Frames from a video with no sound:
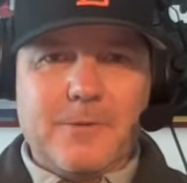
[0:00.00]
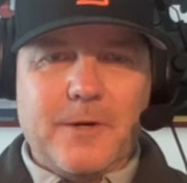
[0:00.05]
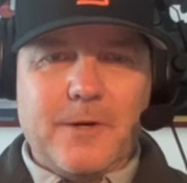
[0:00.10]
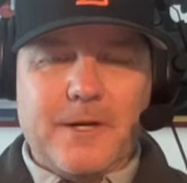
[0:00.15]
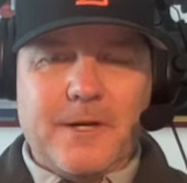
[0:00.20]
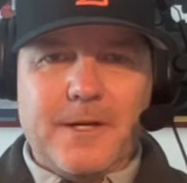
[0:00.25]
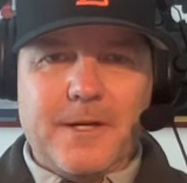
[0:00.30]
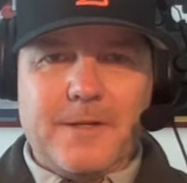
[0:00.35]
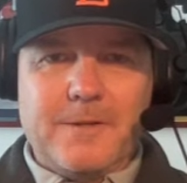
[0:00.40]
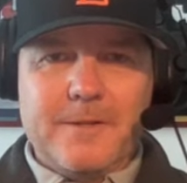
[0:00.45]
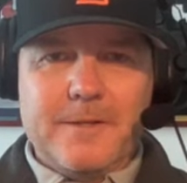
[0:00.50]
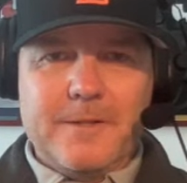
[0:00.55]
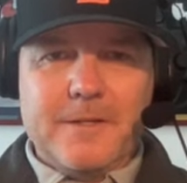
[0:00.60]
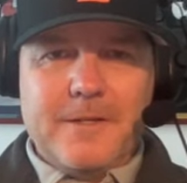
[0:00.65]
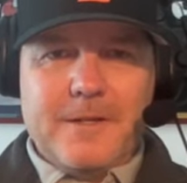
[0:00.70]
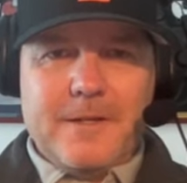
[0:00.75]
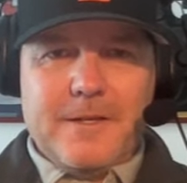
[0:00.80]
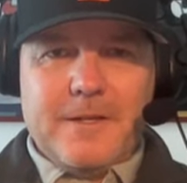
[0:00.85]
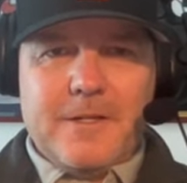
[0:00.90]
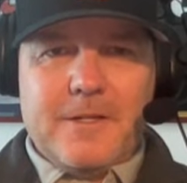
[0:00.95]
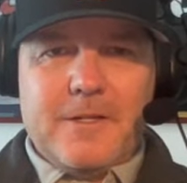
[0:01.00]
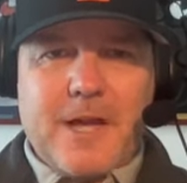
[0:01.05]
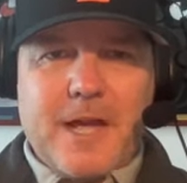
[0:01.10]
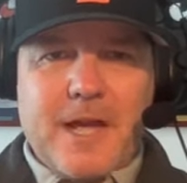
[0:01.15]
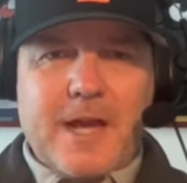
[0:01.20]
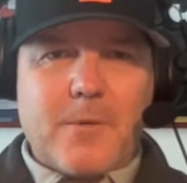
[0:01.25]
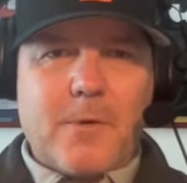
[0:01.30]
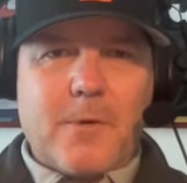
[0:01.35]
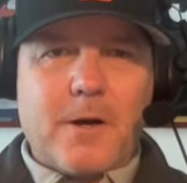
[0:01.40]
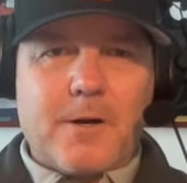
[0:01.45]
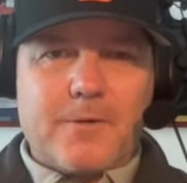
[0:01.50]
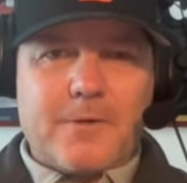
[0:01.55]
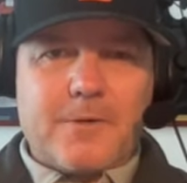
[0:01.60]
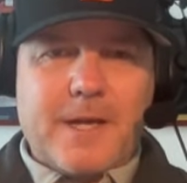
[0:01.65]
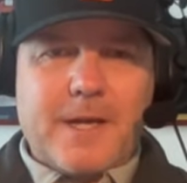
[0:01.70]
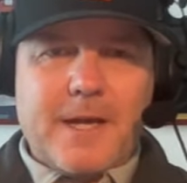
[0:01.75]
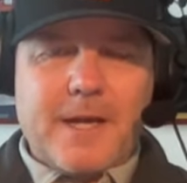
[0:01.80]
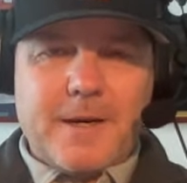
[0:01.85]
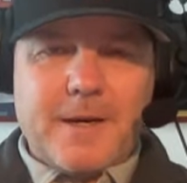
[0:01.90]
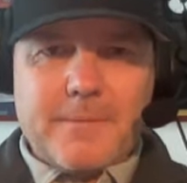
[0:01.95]
to Jaguars
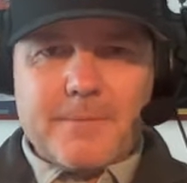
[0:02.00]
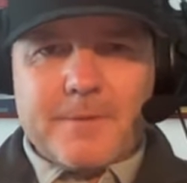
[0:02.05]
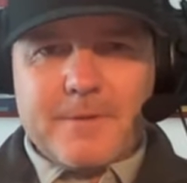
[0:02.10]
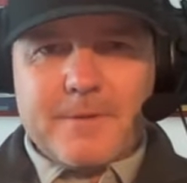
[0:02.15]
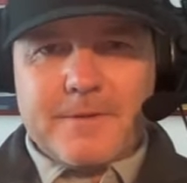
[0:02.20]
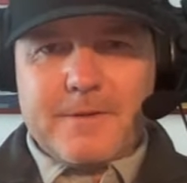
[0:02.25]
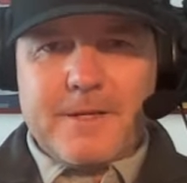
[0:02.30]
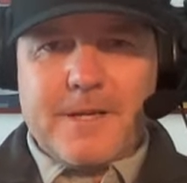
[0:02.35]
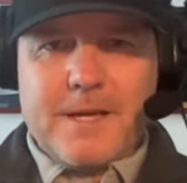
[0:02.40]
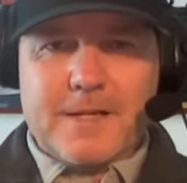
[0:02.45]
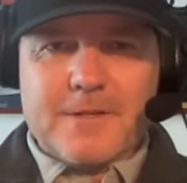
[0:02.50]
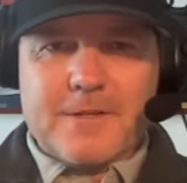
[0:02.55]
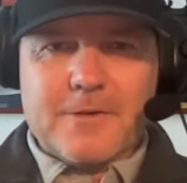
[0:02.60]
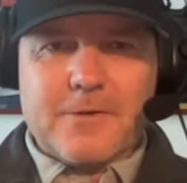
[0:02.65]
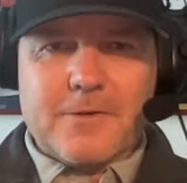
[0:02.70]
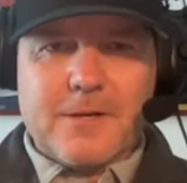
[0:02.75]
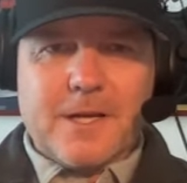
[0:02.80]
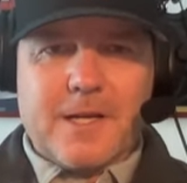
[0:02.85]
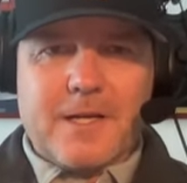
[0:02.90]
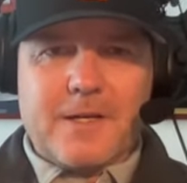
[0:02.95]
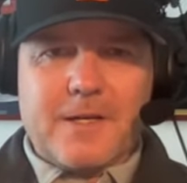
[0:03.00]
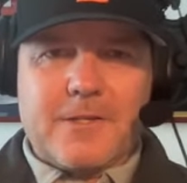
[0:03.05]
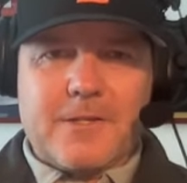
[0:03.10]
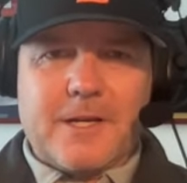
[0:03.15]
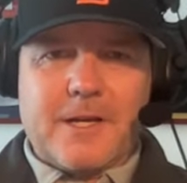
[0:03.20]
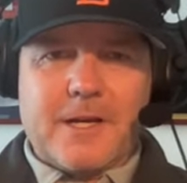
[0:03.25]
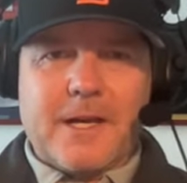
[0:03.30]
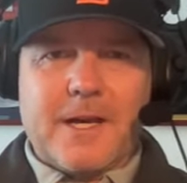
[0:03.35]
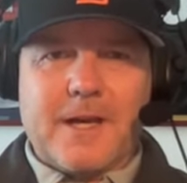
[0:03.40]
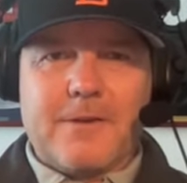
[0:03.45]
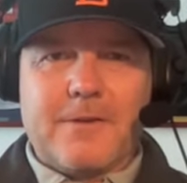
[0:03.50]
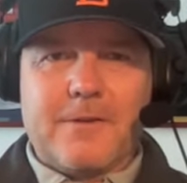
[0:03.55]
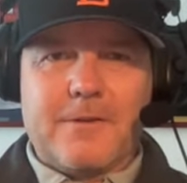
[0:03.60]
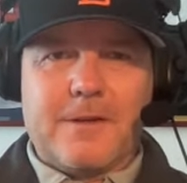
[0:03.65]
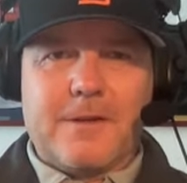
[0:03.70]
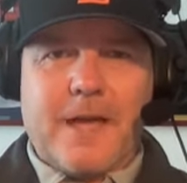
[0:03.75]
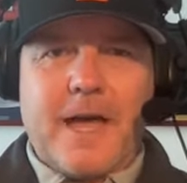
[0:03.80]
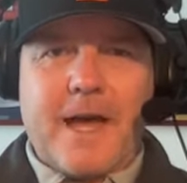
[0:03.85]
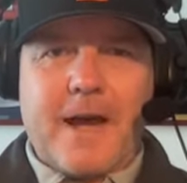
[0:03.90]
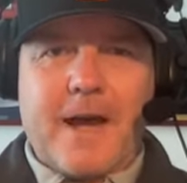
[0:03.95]
camp yesterday to check out
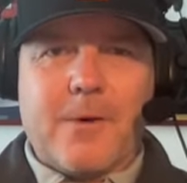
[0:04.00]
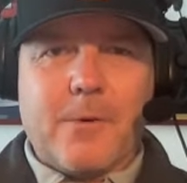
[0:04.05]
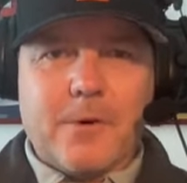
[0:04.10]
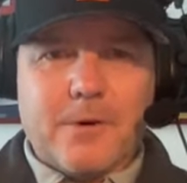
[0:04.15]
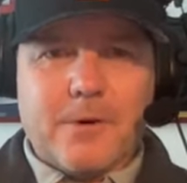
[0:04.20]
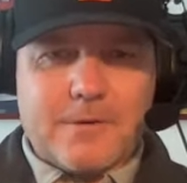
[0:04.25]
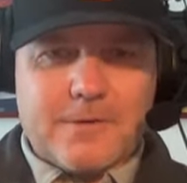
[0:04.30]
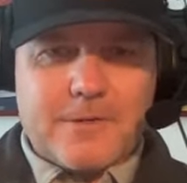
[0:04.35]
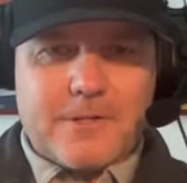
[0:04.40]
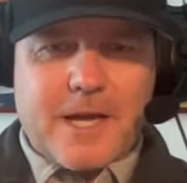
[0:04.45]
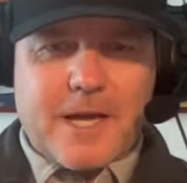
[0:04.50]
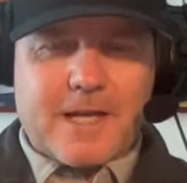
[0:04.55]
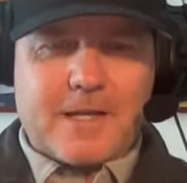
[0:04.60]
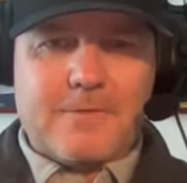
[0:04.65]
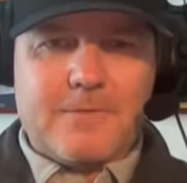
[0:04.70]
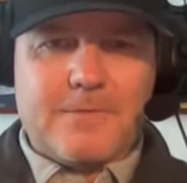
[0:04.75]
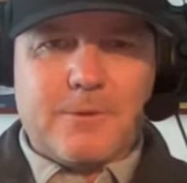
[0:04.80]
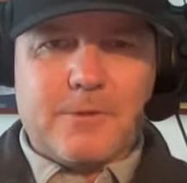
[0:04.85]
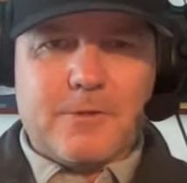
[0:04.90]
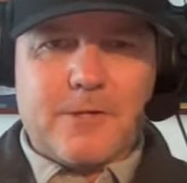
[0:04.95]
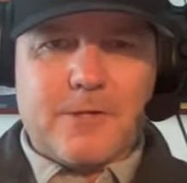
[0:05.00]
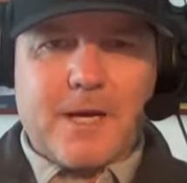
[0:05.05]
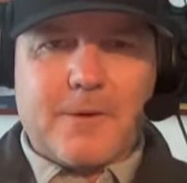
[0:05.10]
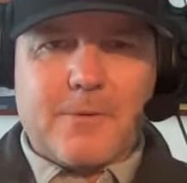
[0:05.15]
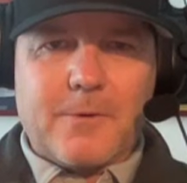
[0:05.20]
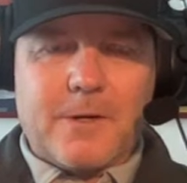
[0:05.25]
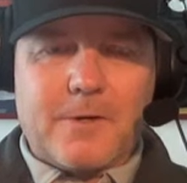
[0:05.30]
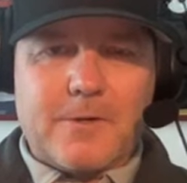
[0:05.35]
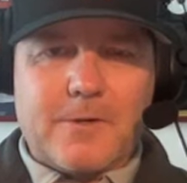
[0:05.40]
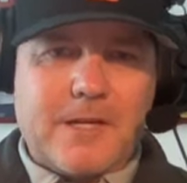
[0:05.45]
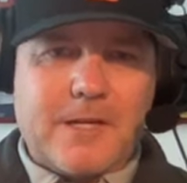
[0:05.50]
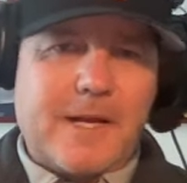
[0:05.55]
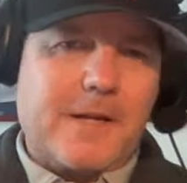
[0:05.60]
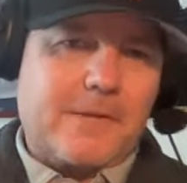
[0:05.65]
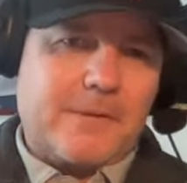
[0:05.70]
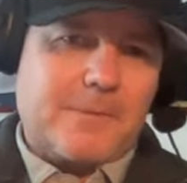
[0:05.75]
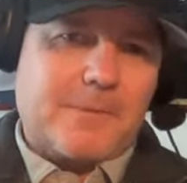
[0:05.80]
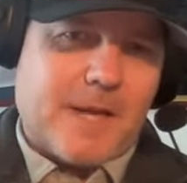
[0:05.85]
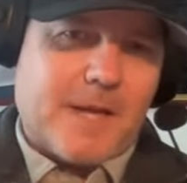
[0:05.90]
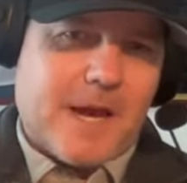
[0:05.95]
our Jacksonville Jaguars. Check
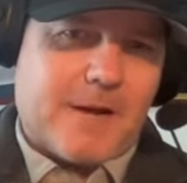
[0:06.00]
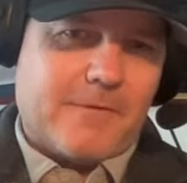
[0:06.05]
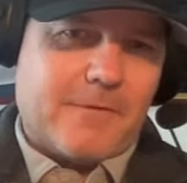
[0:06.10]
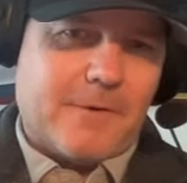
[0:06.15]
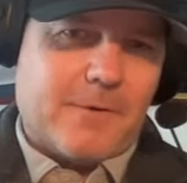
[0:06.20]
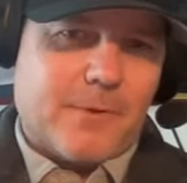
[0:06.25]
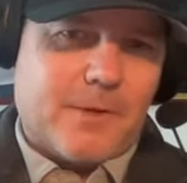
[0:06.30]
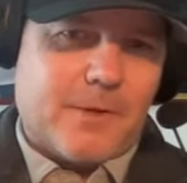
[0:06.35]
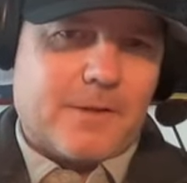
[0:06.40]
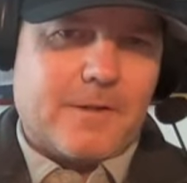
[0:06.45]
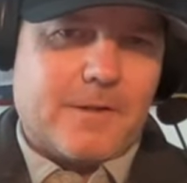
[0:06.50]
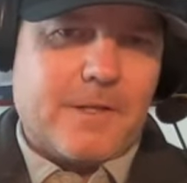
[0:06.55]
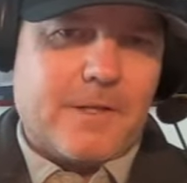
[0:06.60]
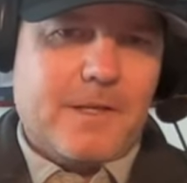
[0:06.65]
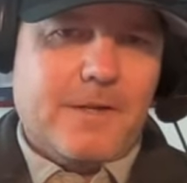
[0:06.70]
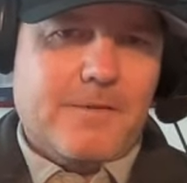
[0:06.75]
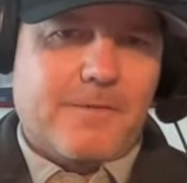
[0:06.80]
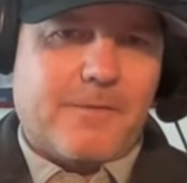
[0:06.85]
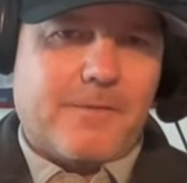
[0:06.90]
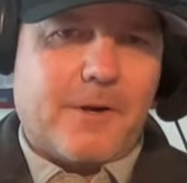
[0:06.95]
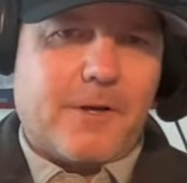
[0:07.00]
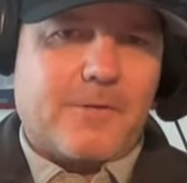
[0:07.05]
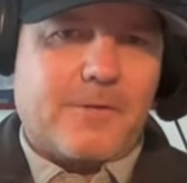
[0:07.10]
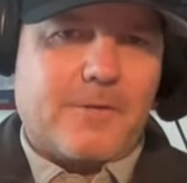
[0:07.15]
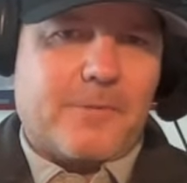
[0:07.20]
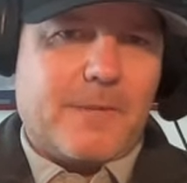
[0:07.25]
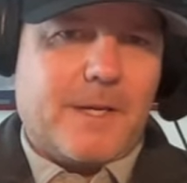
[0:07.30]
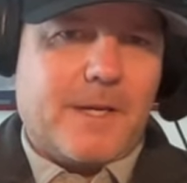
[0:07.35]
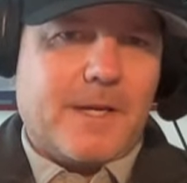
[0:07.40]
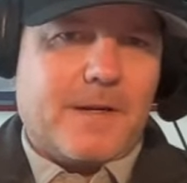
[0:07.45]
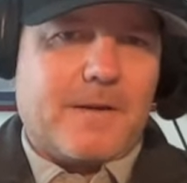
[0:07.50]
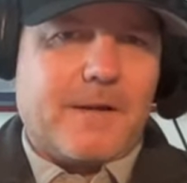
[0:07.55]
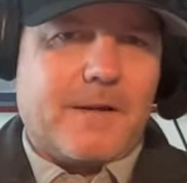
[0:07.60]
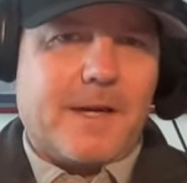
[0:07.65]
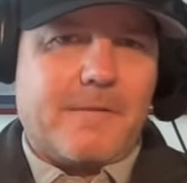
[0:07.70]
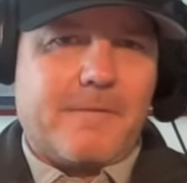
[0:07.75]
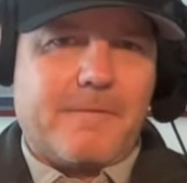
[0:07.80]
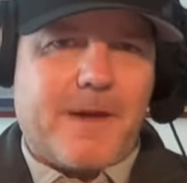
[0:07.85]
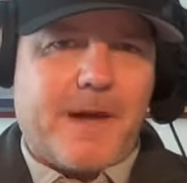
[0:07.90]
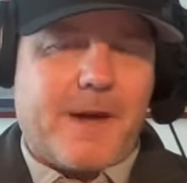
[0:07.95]
out some Calvin Ridley, fresh from the
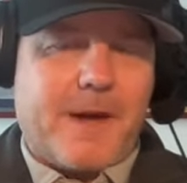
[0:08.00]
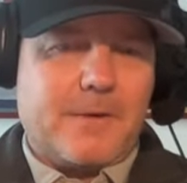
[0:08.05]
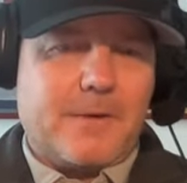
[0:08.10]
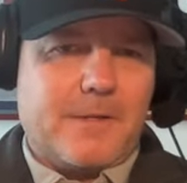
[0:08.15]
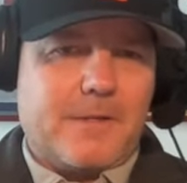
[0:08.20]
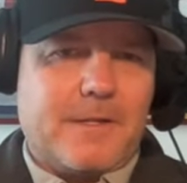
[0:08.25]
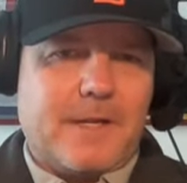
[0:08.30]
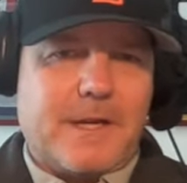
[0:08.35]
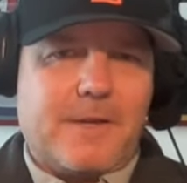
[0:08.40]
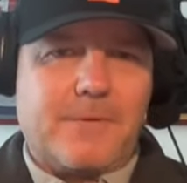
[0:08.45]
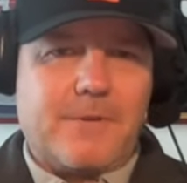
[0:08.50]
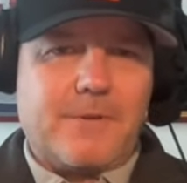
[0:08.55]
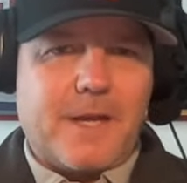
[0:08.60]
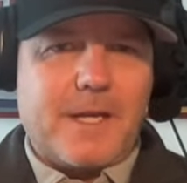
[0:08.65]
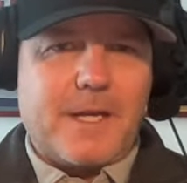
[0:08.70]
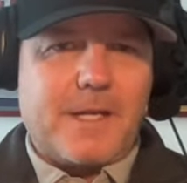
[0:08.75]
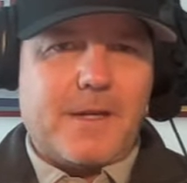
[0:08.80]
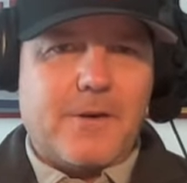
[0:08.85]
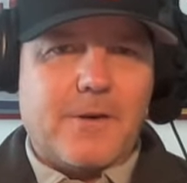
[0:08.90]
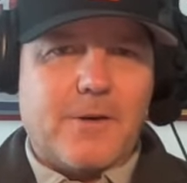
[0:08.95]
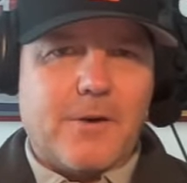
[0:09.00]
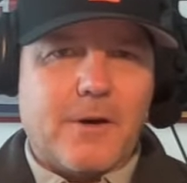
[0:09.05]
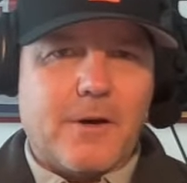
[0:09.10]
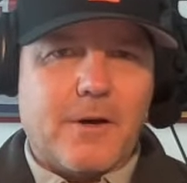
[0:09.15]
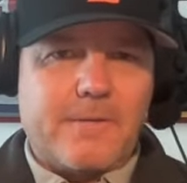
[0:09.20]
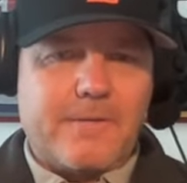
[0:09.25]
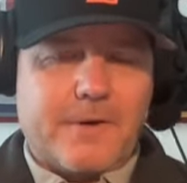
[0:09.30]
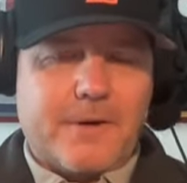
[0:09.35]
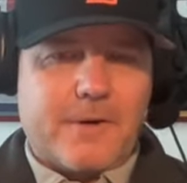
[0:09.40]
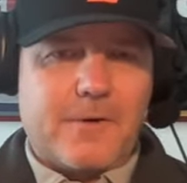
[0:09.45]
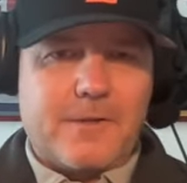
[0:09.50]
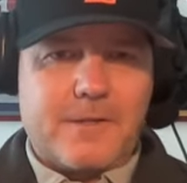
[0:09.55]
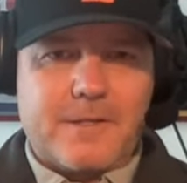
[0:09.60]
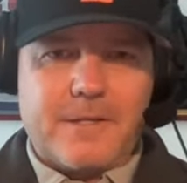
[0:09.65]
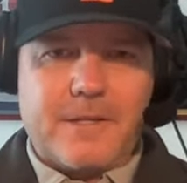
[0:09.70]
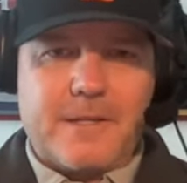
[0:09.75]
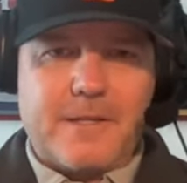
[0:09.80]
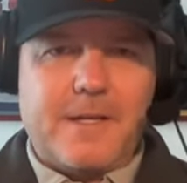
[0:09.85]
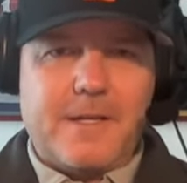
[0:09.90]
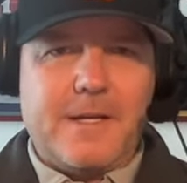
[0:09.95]
Atlanta Falcons after that year off,
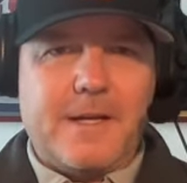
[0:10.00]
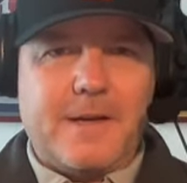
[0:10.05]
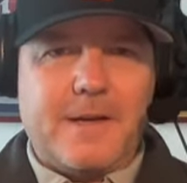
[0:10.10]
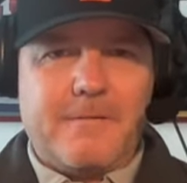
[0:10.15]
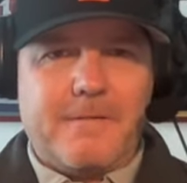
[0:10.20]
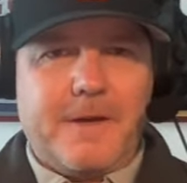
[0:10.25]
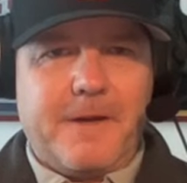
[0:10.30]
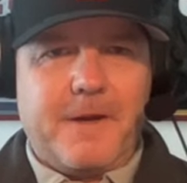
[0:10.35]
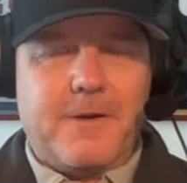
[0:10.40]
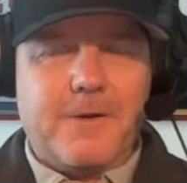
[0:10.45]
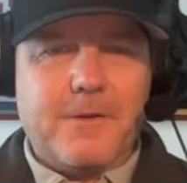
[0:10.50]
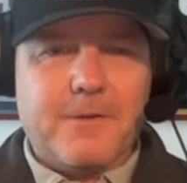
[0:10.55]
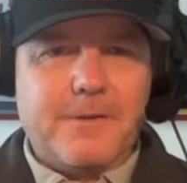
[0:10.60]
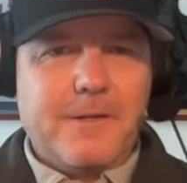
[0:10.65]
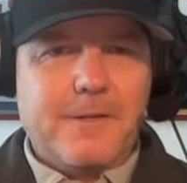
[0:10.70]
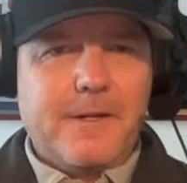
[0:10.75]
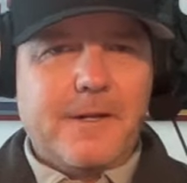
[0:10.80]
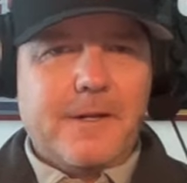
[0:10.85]
courtesy of the NFL.